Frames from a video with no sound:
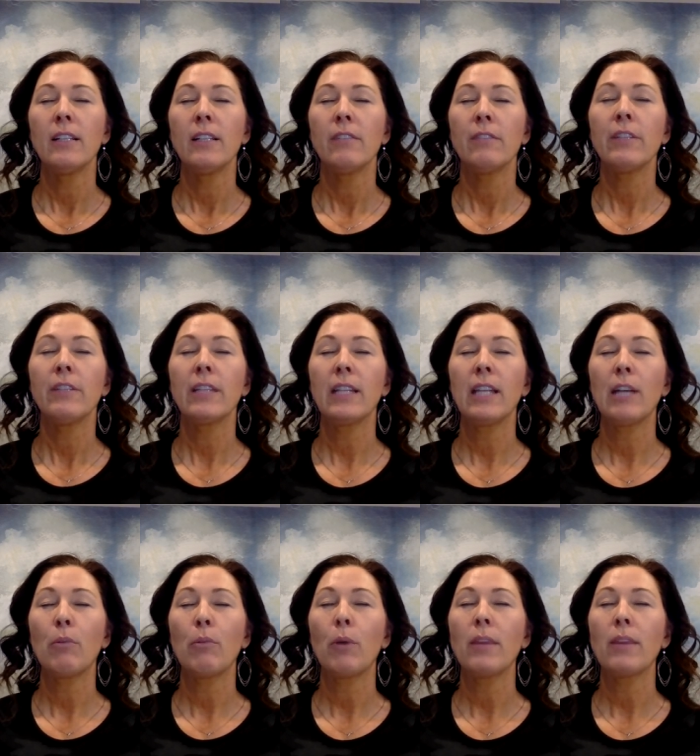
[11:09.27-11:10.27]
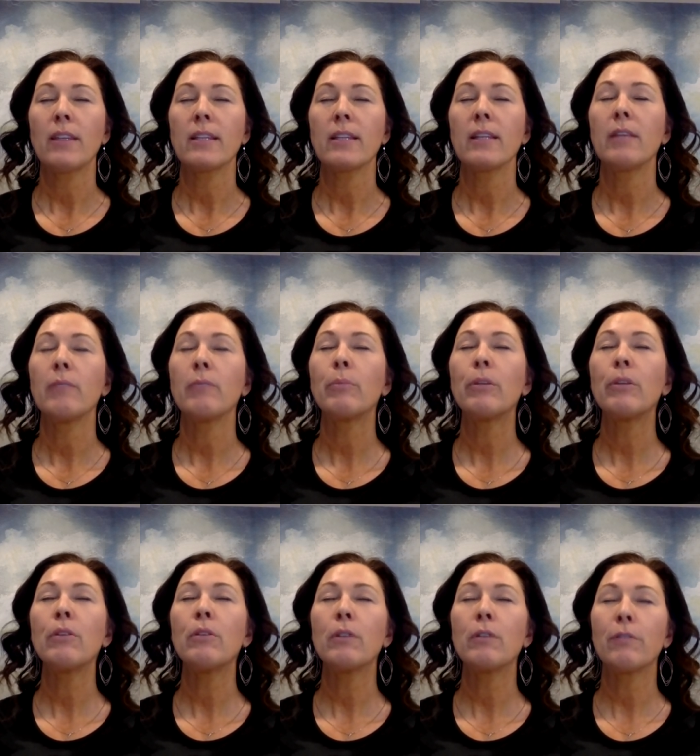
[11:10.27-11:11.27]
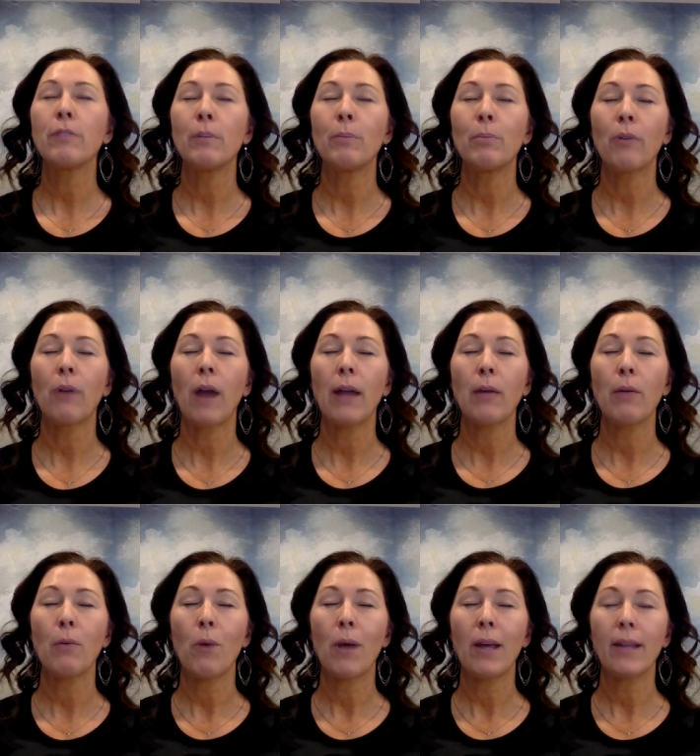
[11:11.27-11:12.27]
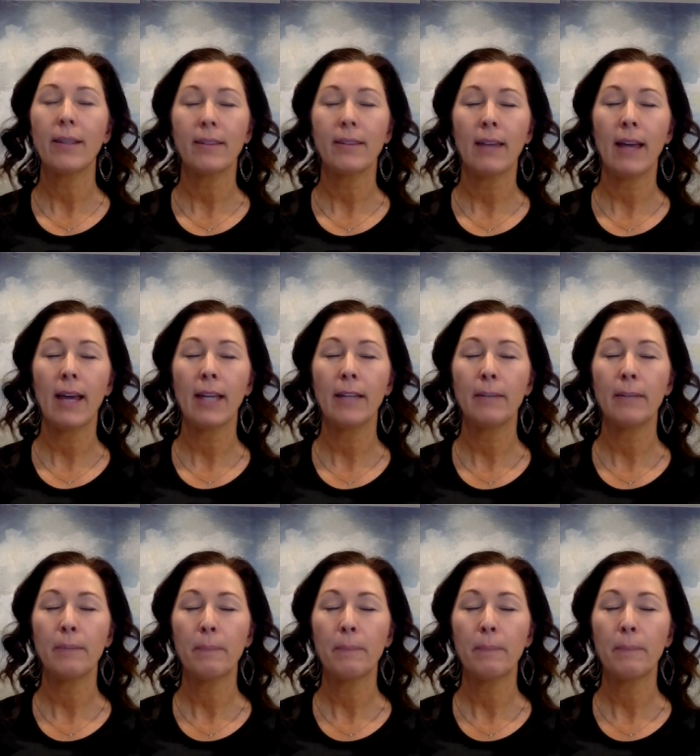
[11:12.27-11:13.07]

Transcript: Filling it with a beautiful bright white light.